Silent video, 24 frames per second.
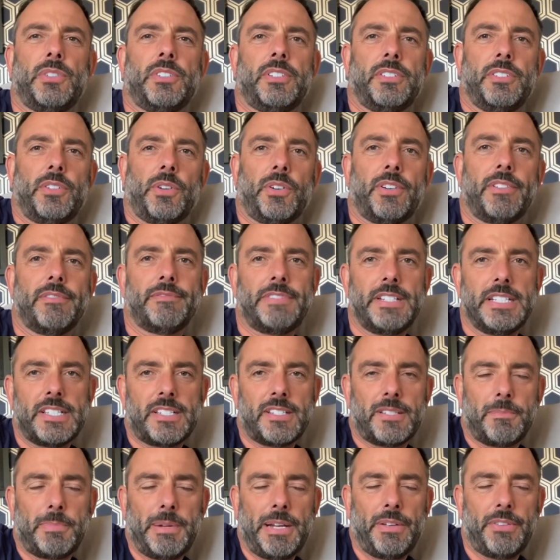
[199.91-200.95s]
not
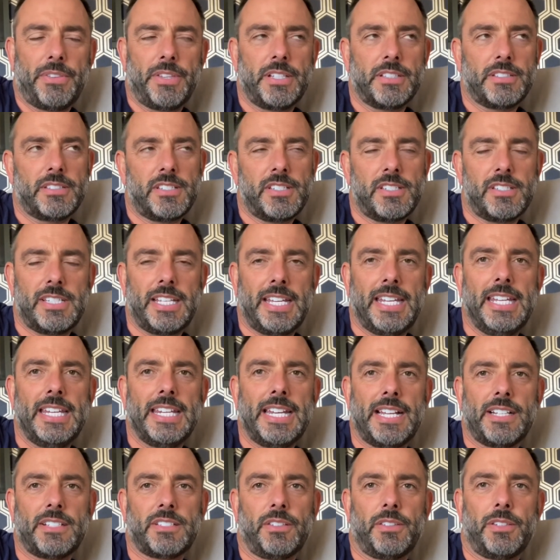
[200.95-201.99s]
convinced about the sticky
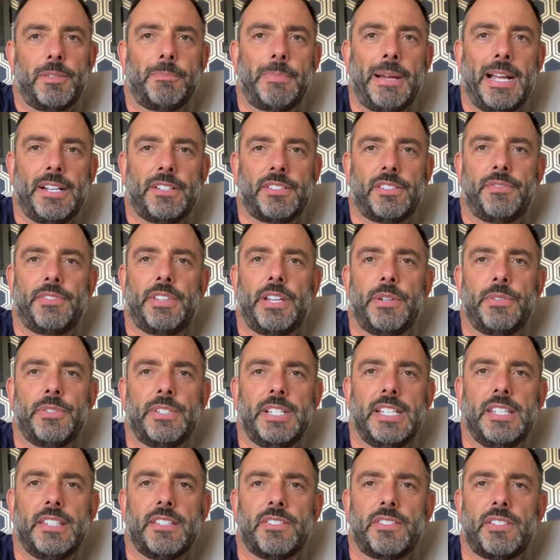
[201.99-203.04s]
necks on the backs of those
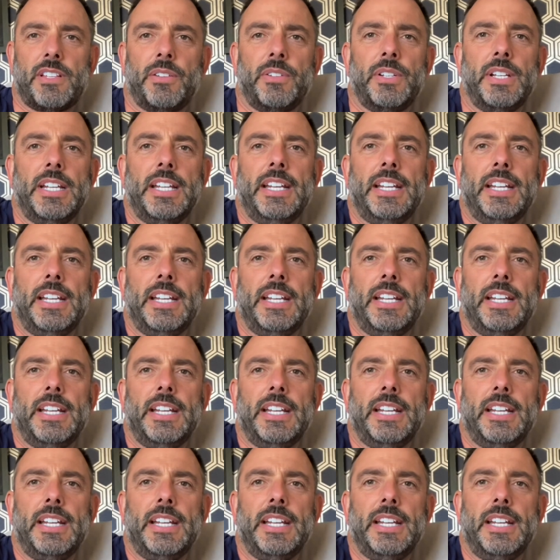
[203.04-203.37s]
either, so